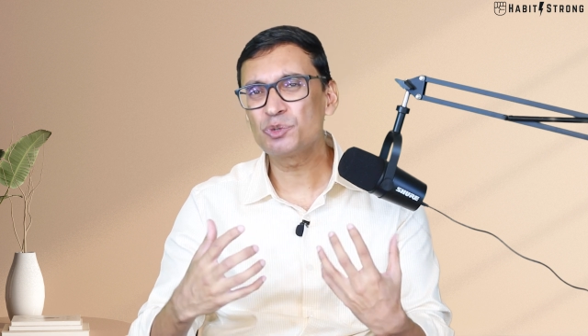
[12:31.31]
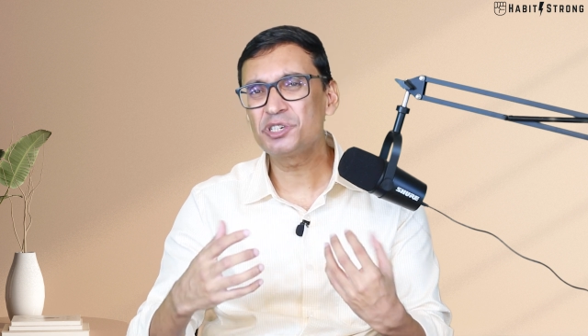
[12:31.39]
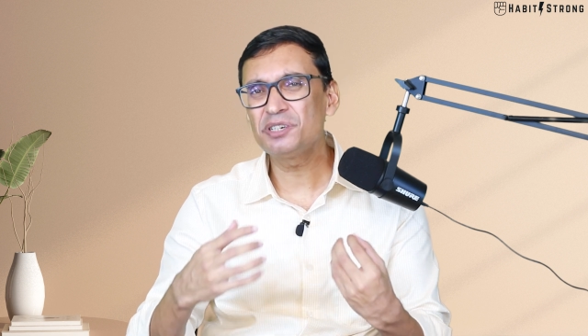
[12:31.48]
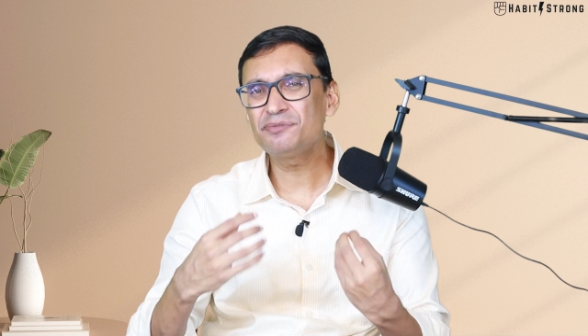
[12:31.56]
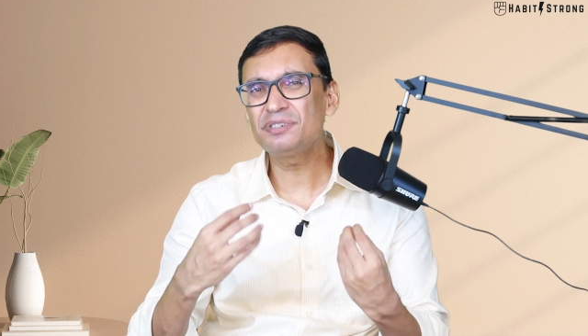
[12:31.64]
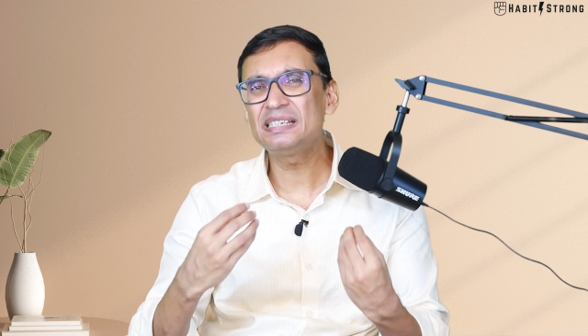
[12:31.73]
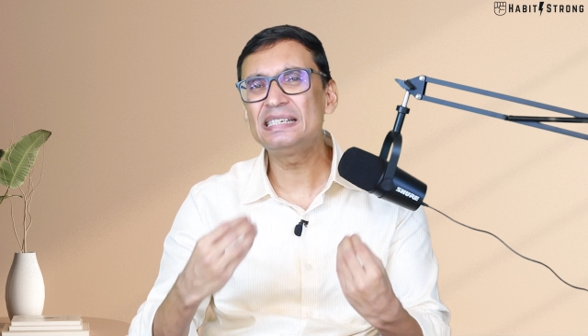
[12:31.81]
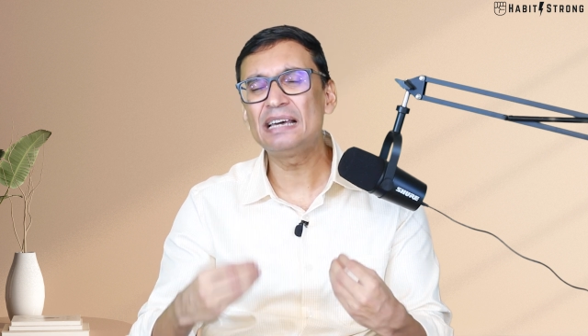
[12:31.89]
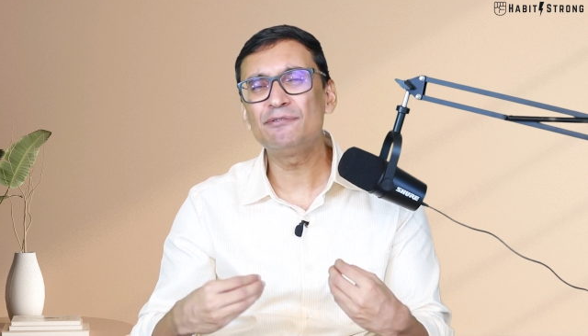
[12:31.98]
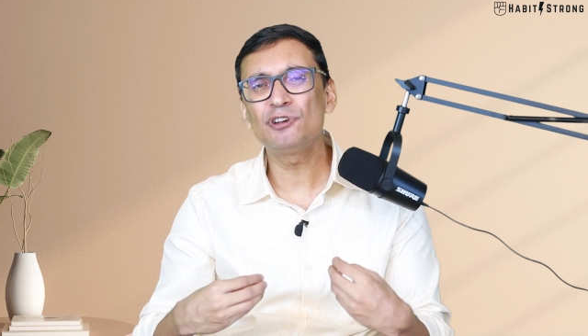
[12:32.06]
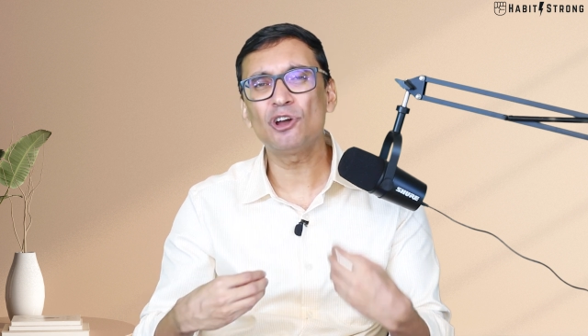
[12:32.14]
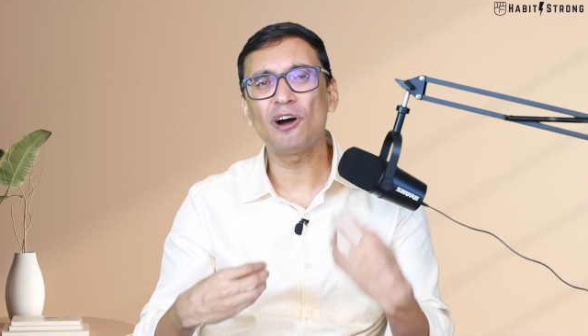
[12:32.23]
with different
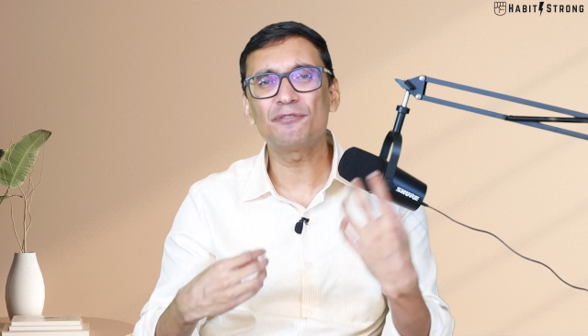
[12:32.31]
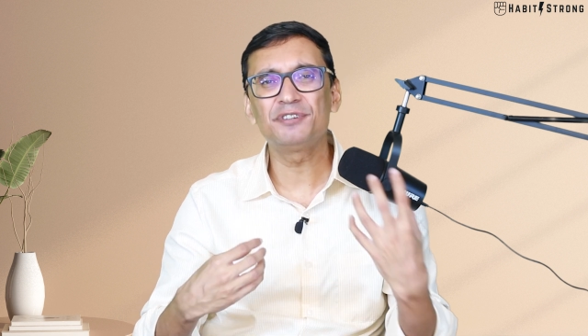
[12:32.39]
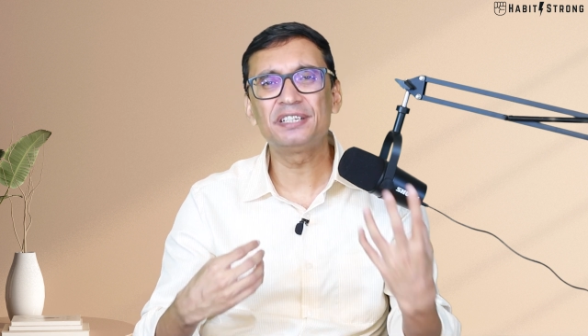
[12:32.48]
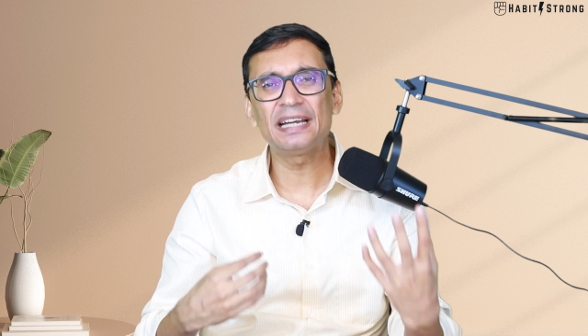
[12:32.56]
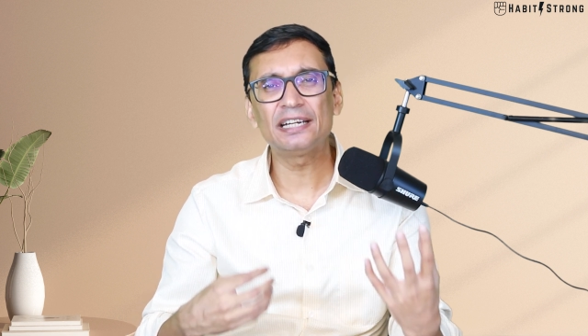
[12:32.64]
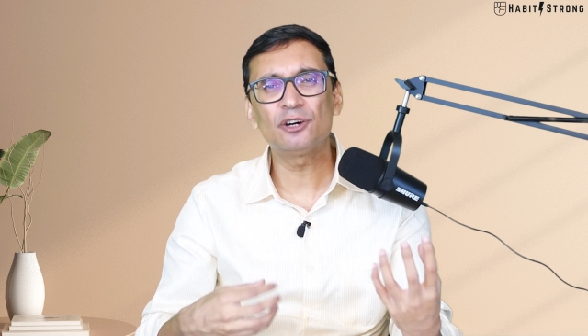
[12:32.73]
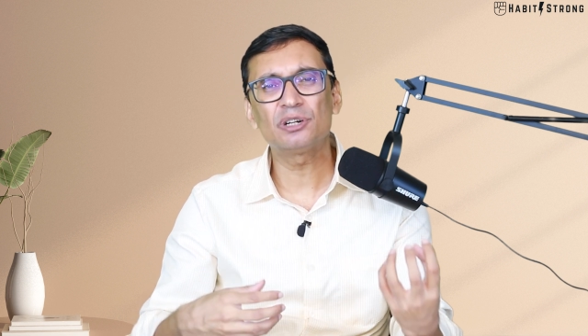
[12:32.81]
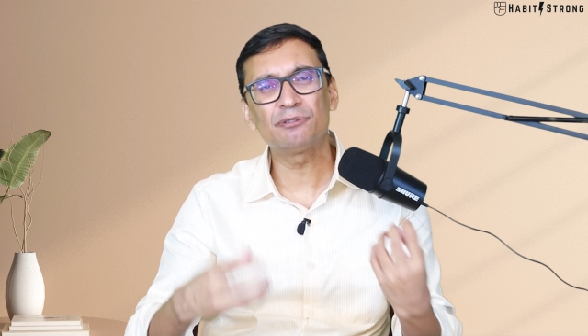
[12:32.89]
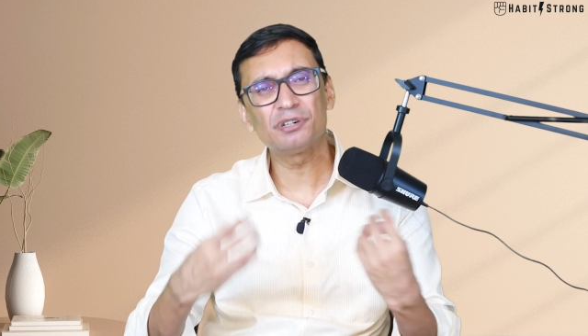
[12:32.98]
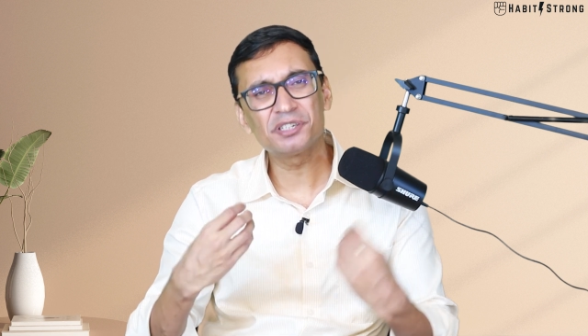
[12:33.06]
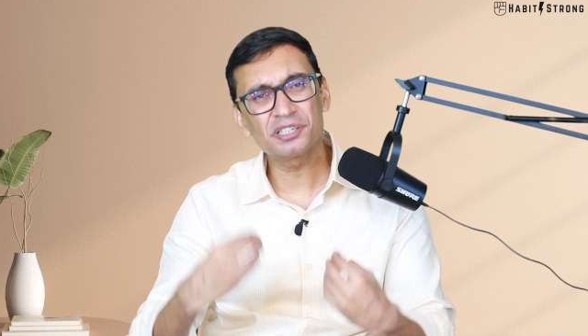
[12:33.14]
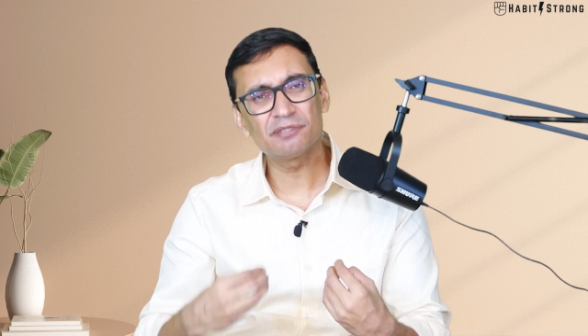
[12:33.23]
level of dread or
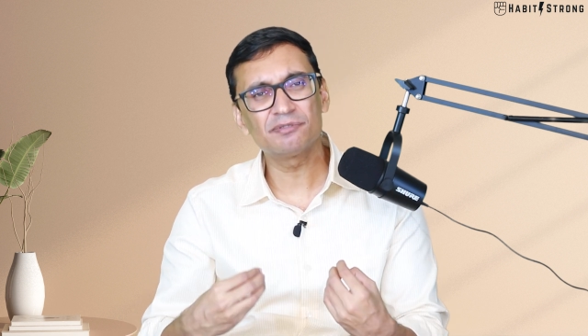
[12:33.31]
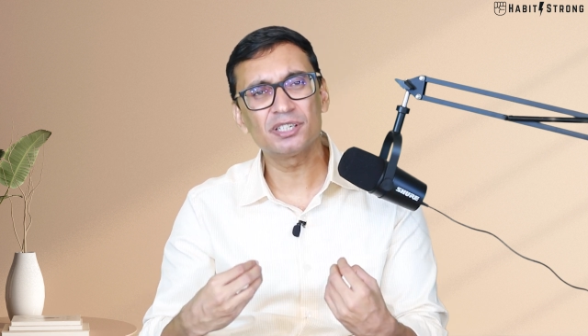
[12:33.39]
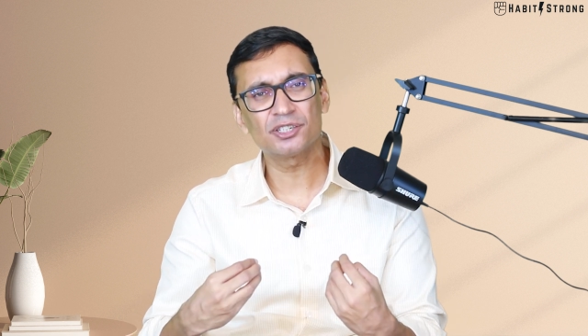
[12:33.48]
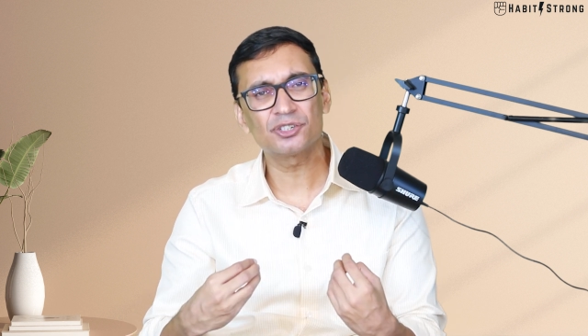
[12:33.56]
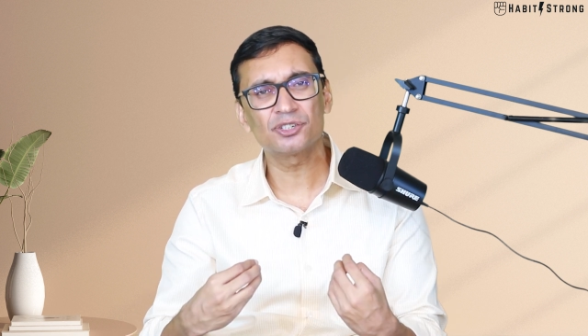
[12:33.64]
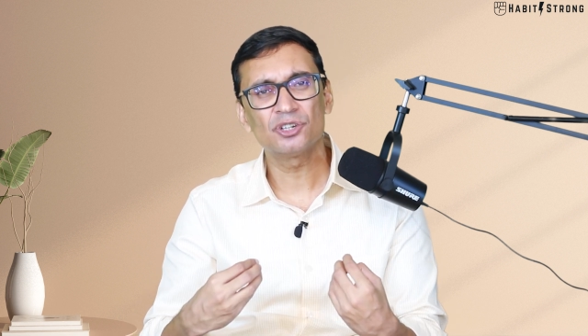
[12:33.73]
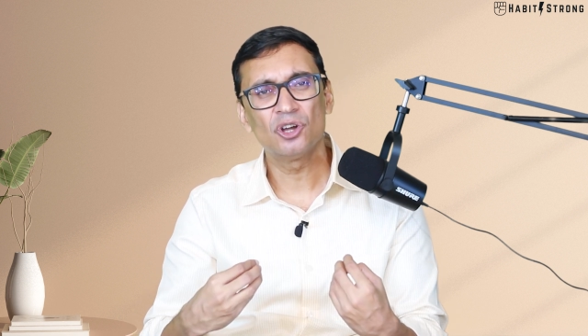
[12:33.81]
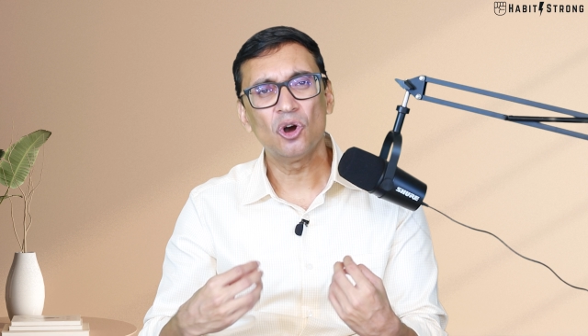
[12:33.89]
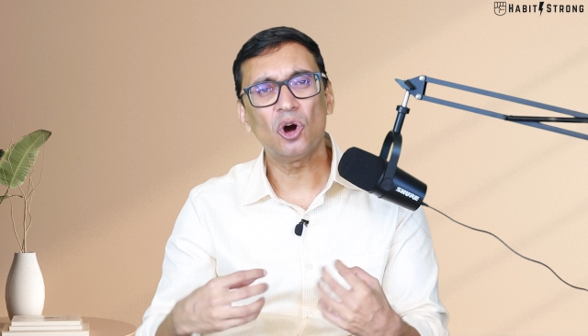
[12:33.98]
aversiveness